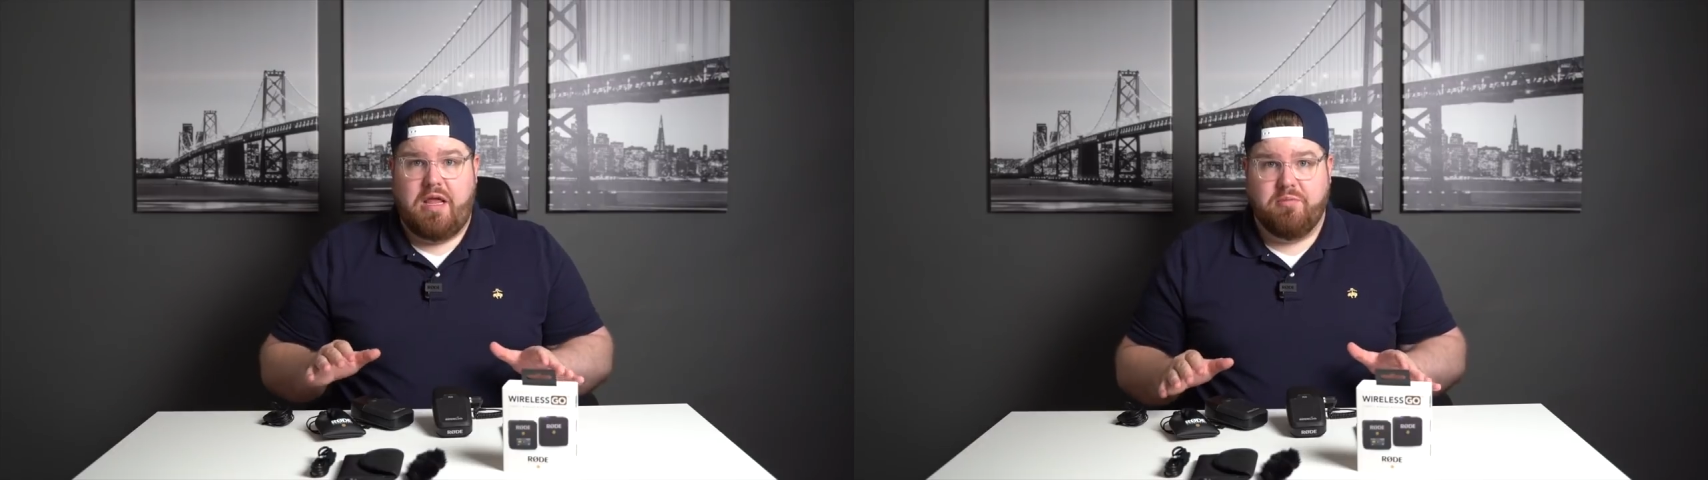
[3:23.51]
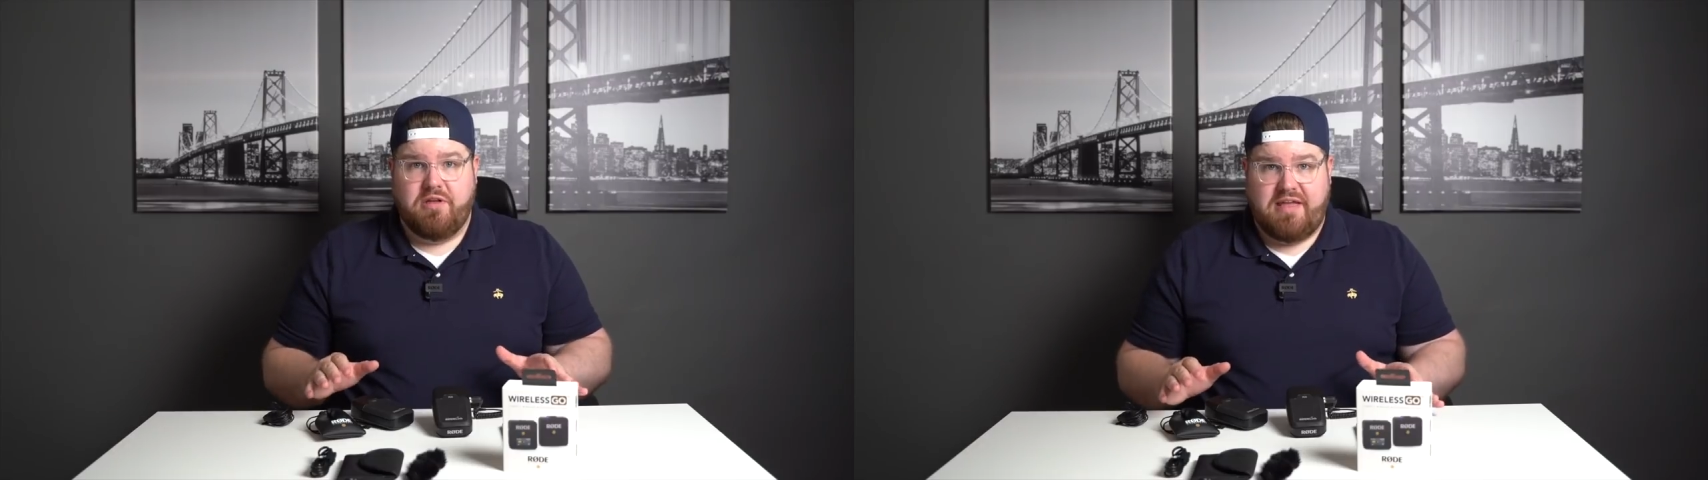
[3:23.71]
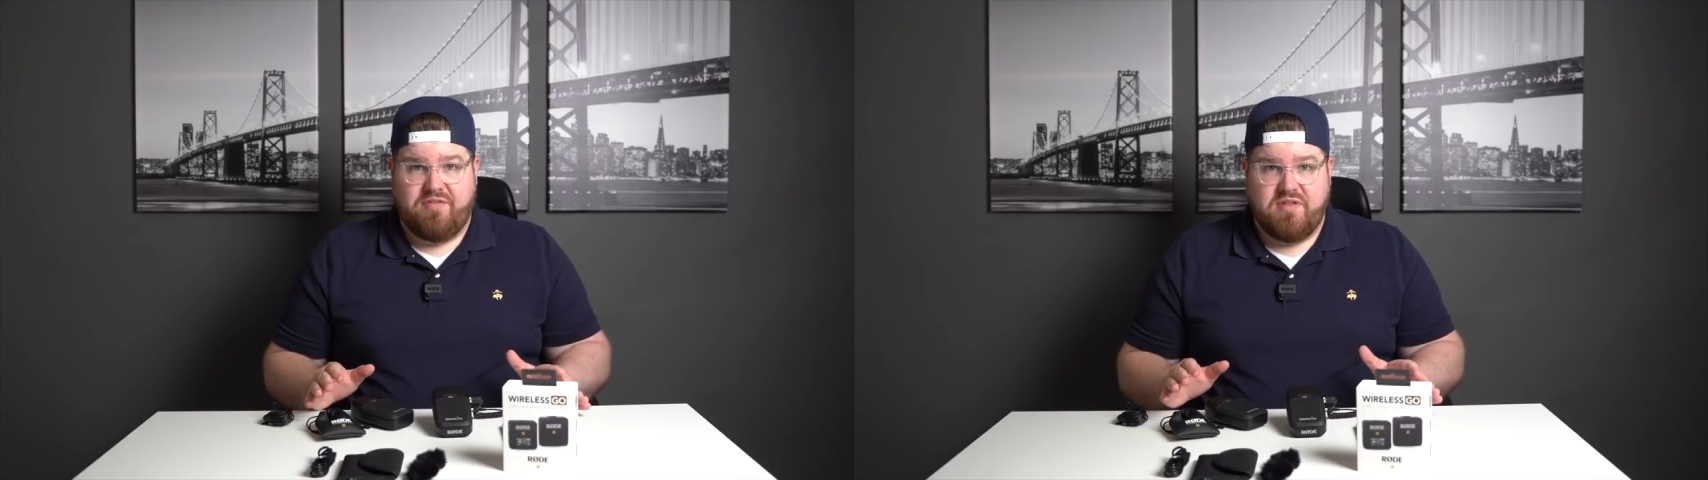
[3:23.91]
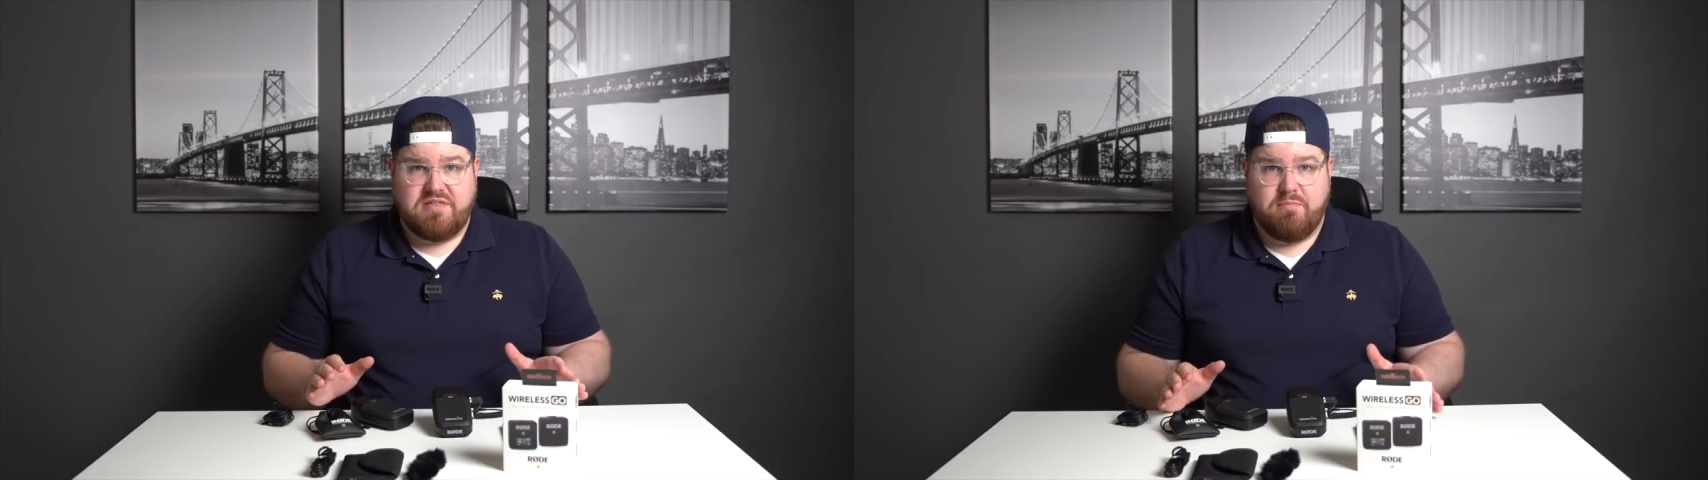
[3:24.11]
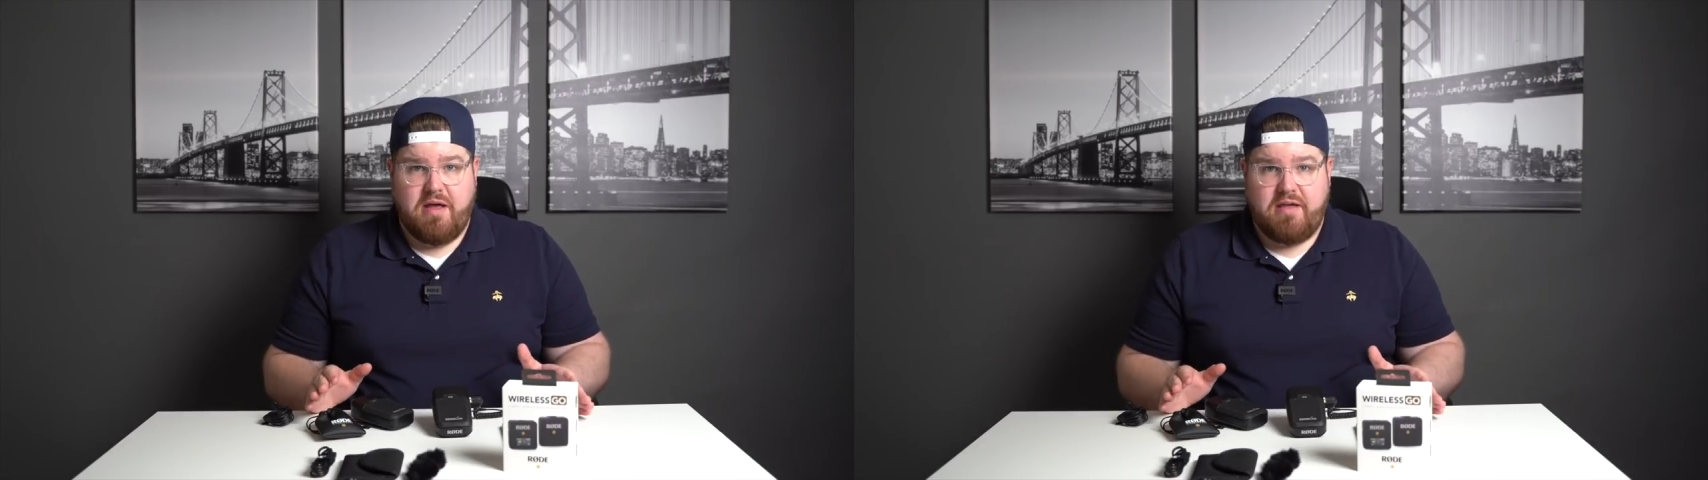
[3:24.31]
able to get
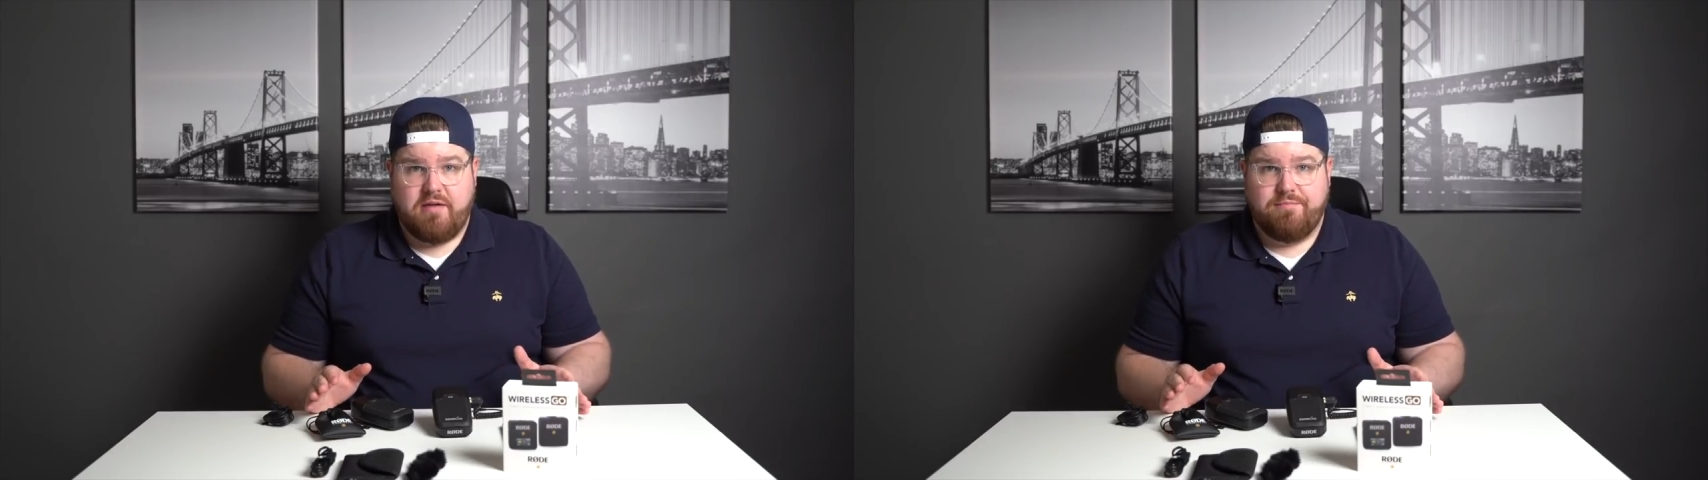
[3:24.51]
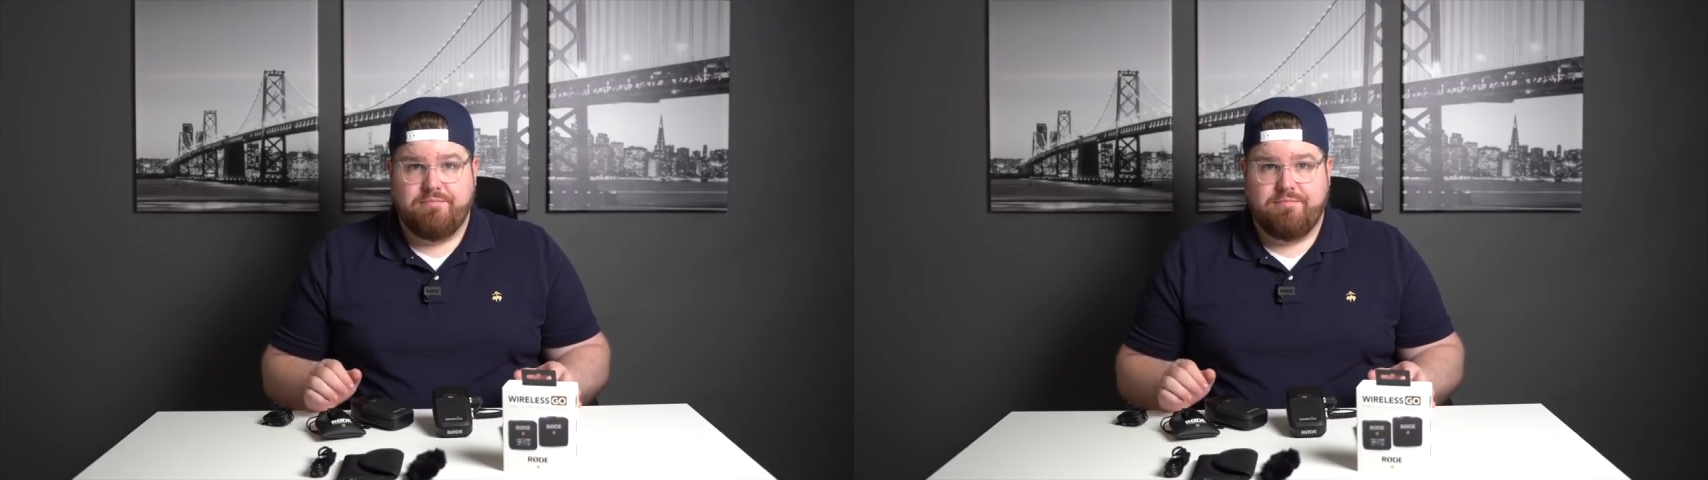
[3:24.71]
this mic.